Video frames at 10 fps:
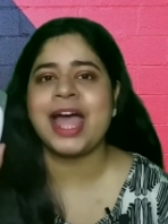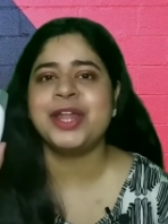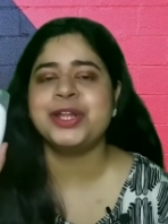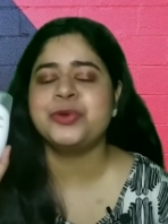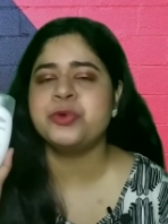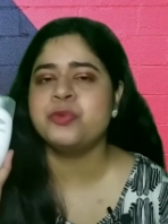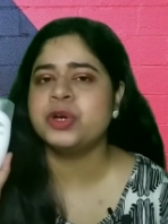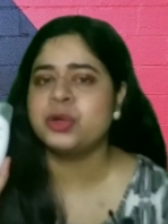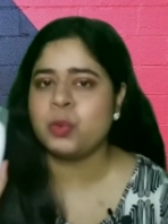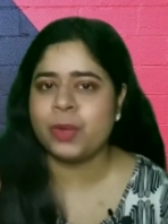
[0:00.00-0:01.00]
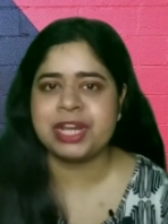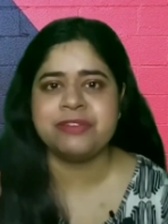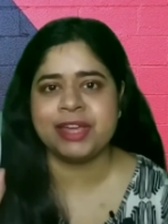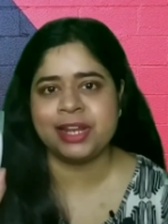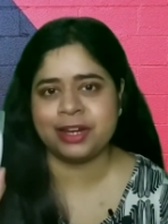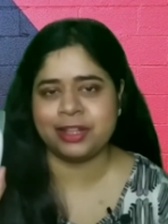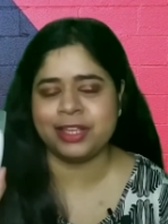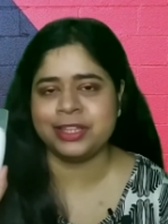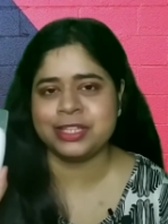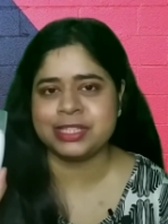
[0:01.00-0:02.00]
and it would work very well
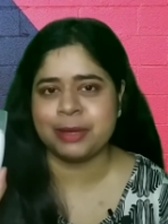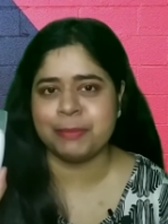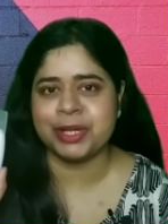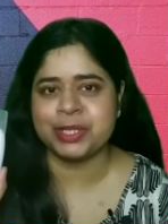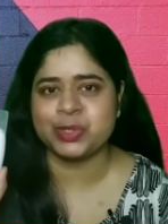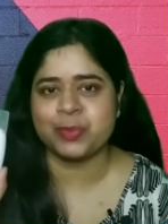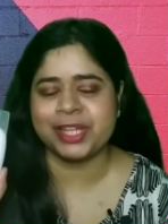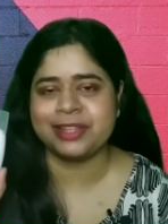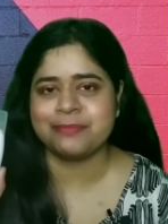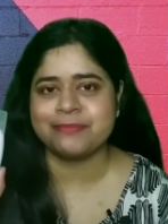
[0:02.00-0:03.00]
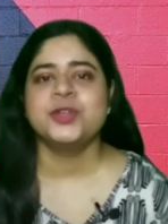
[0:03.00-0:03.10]
in the summer as well.